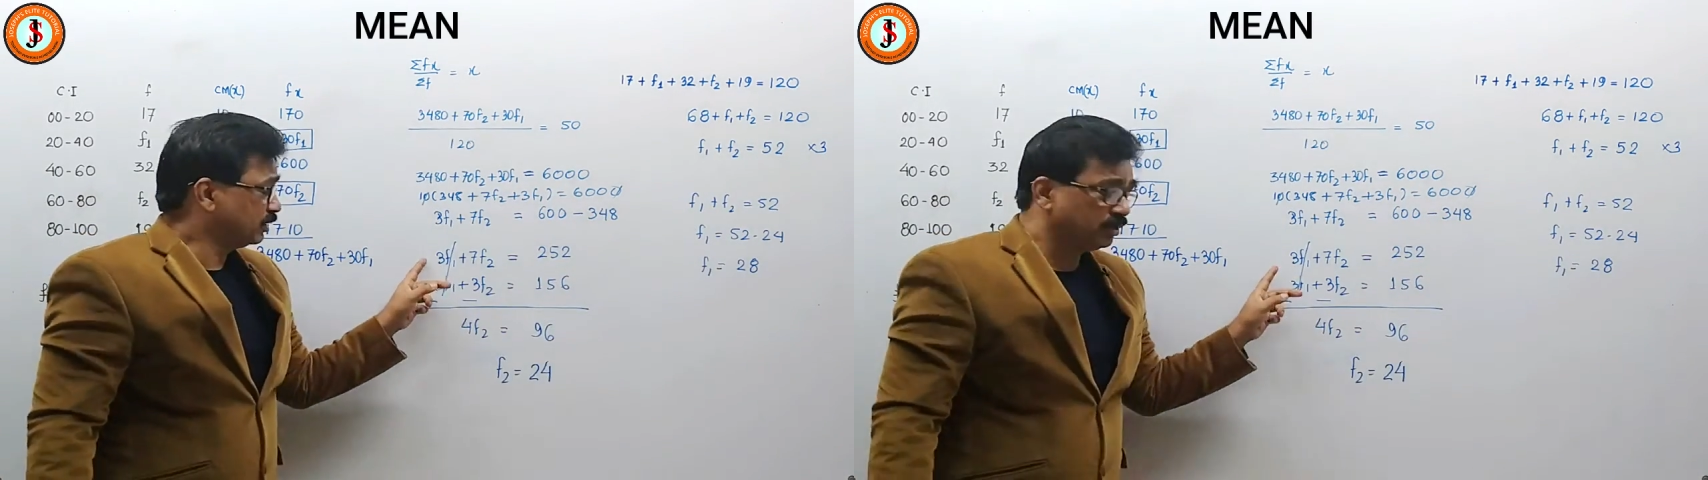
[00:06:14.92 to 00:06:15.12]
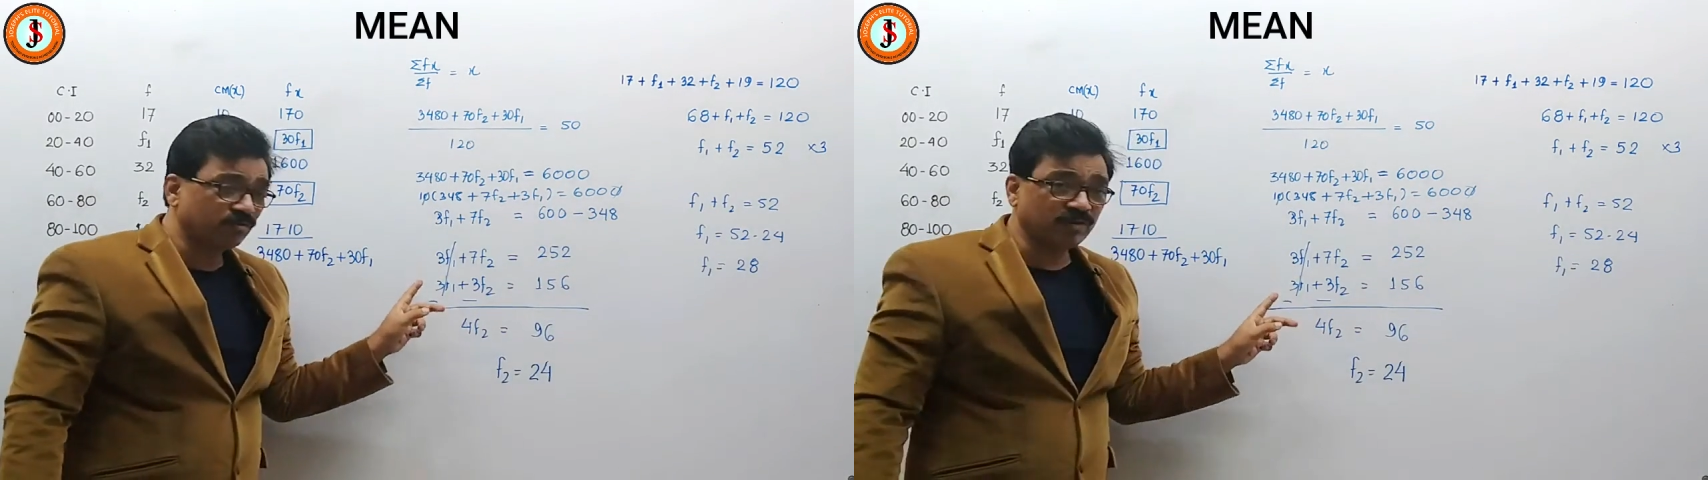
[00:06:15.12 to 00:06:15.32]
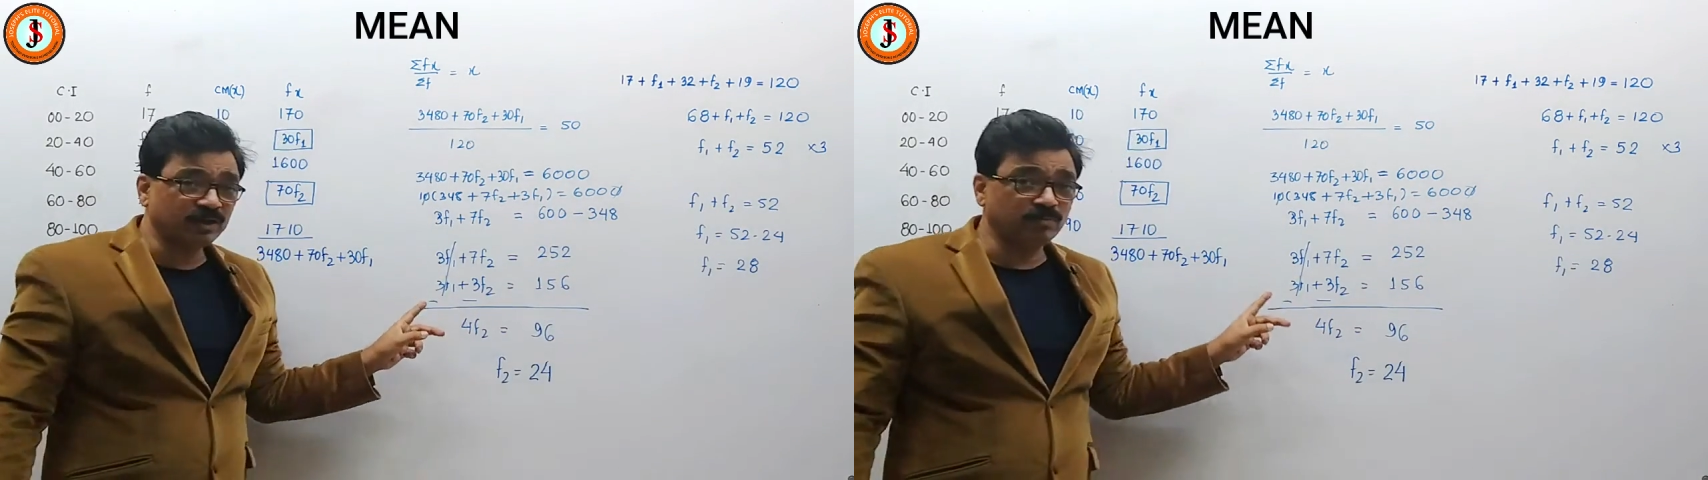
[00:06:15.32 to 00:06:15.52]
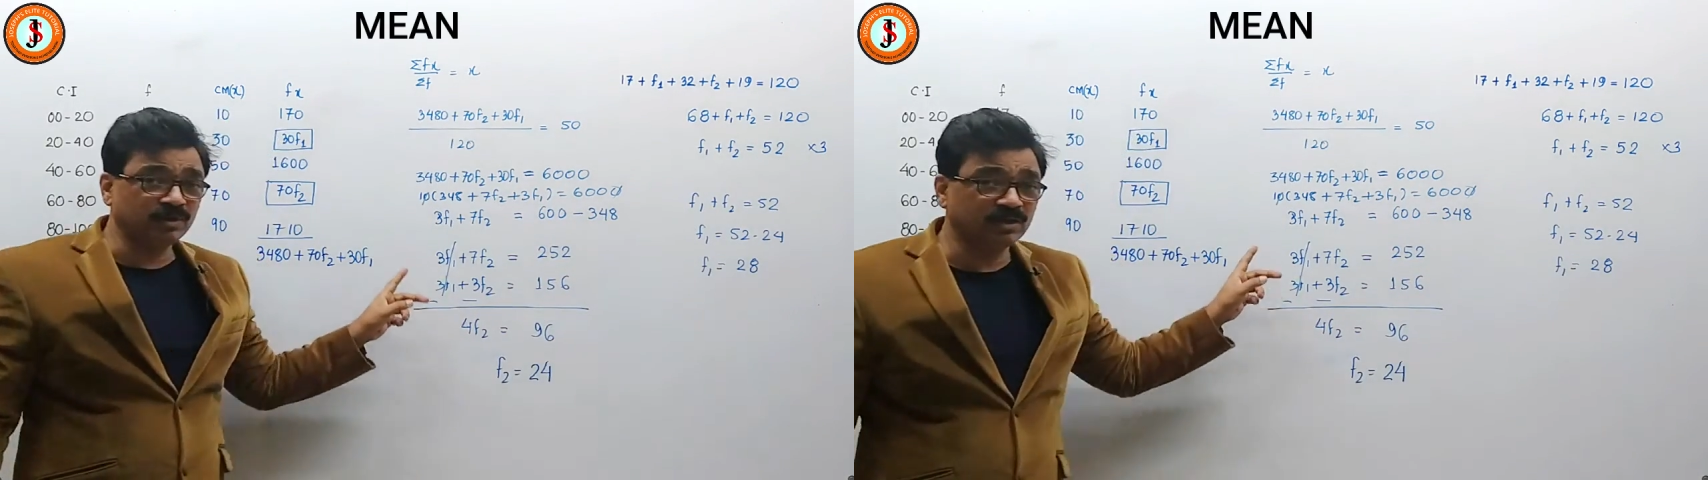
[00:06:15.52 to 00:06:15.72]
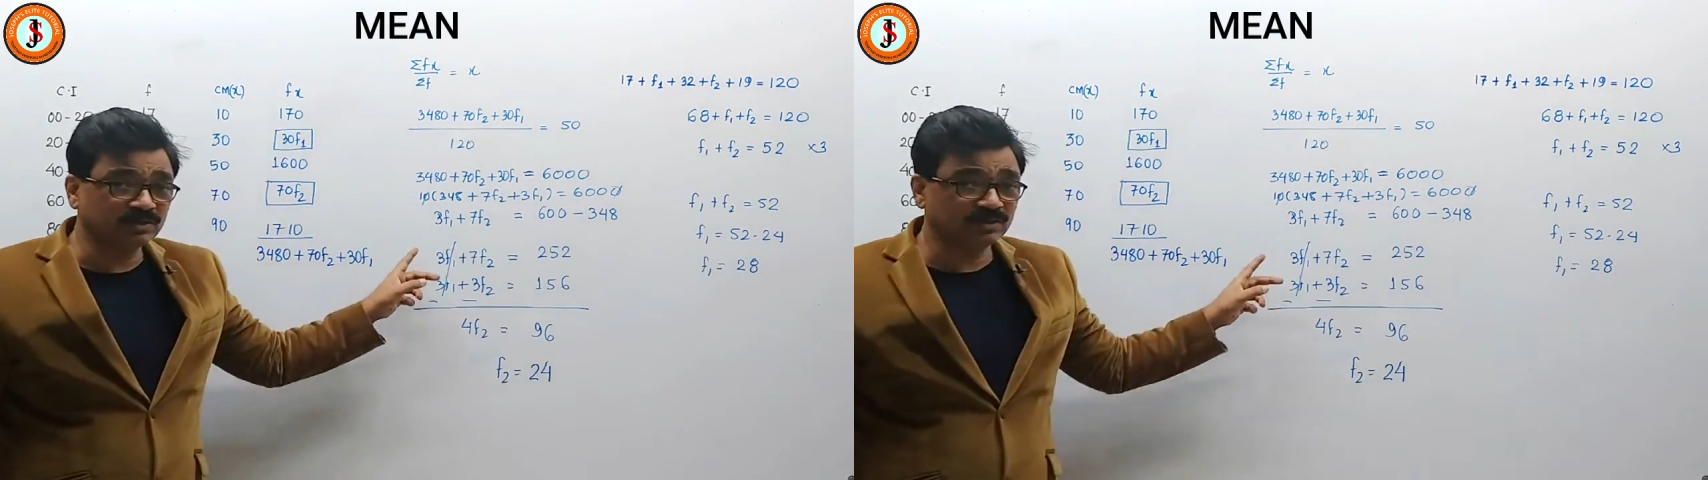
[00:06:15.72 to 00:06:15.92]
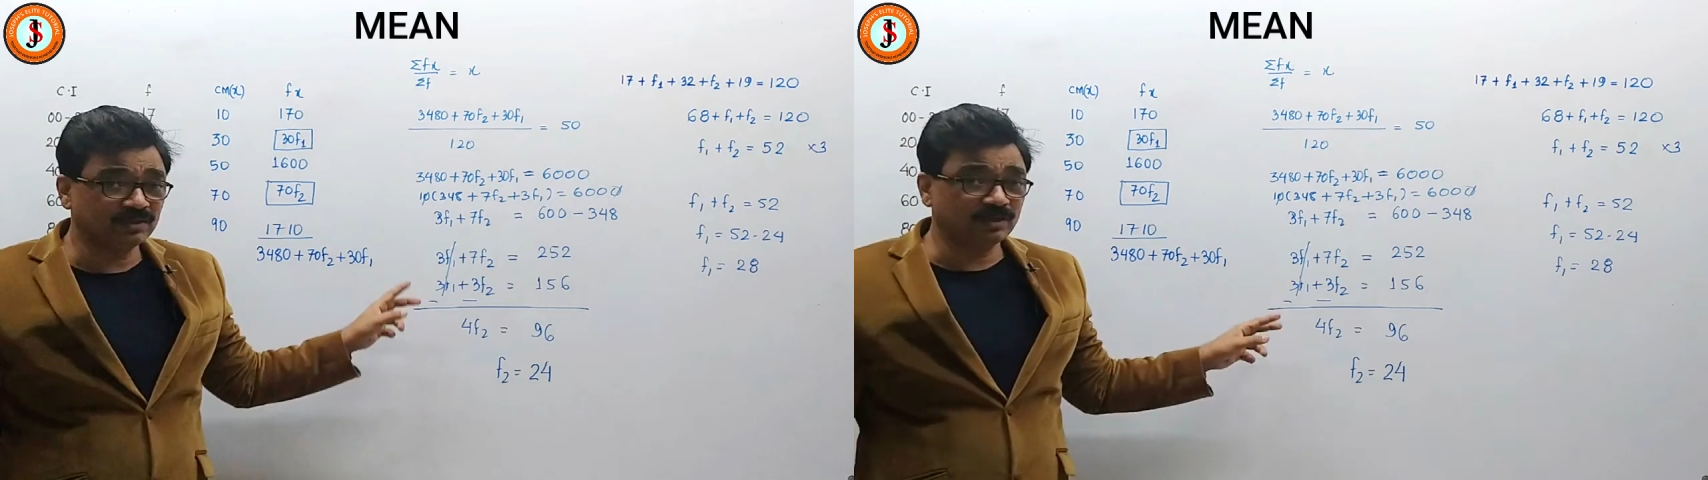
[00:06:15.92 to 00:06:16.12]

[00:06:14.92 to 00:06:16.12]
method of elimination,